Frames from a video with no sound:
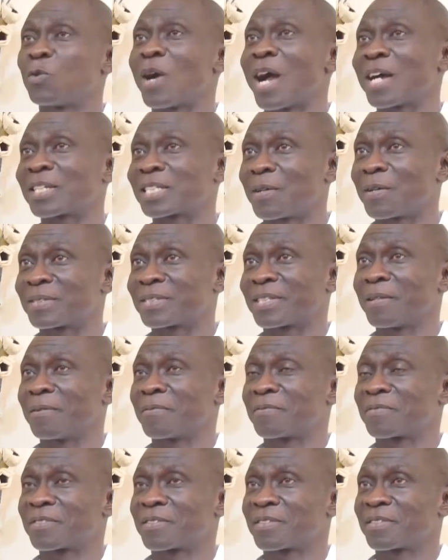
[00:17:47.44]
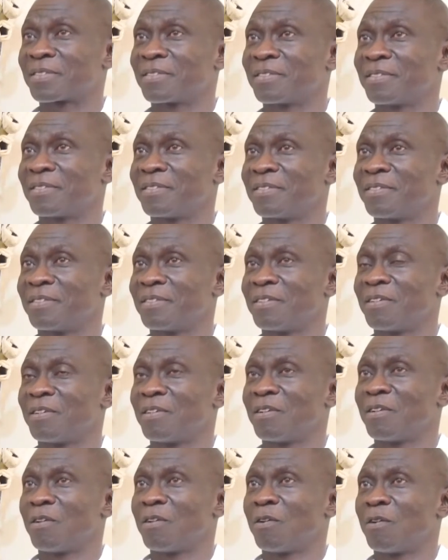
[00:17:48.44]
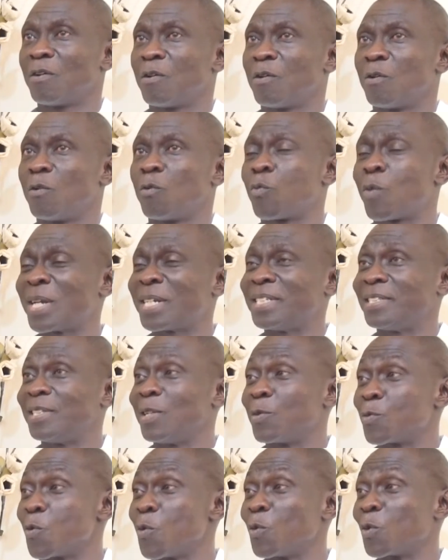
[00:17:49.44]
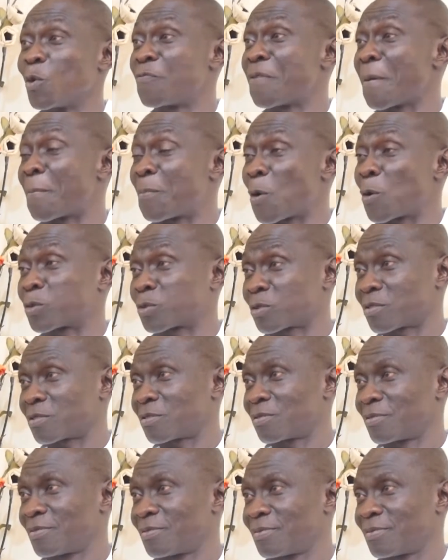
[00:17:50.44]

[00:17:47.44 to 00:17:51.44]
to ask ourselves, what is the role of a port?